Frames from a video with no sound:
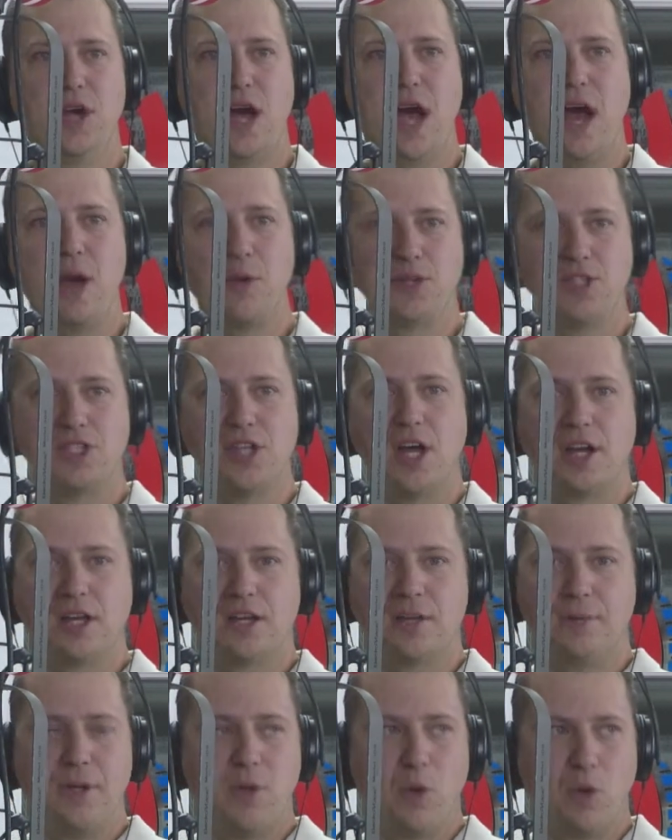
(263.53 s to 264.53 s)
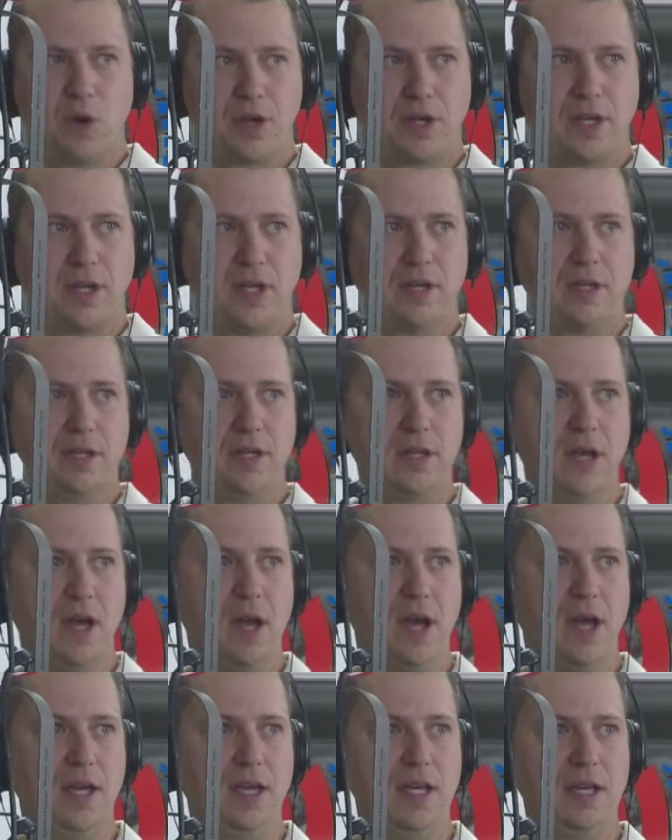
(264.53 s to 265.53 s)
I was not going to be working
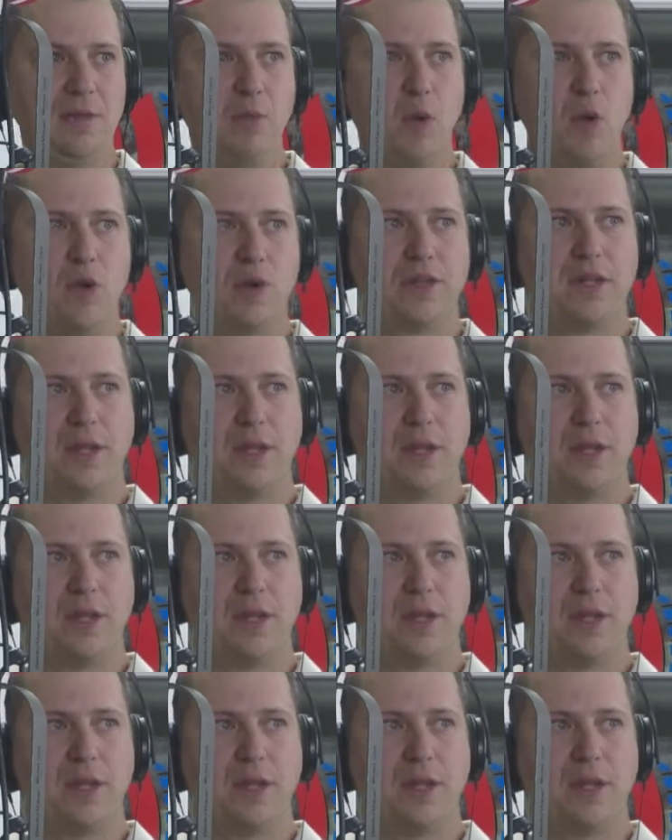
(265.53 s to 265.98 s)
anymore,